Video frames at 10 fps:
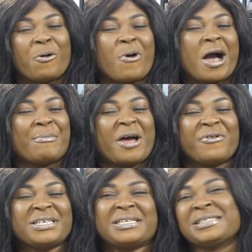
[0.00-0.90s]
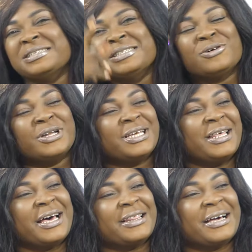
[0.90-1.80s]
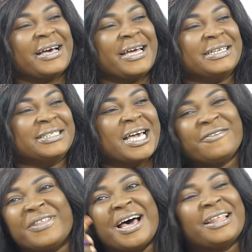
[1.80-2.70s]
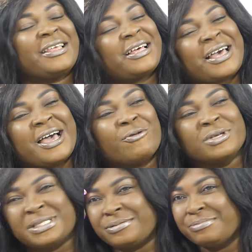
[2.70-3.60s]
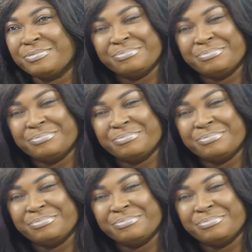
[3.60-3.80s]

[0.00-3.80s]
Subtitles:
one of my reasons into the other guy Nija, if the other guy was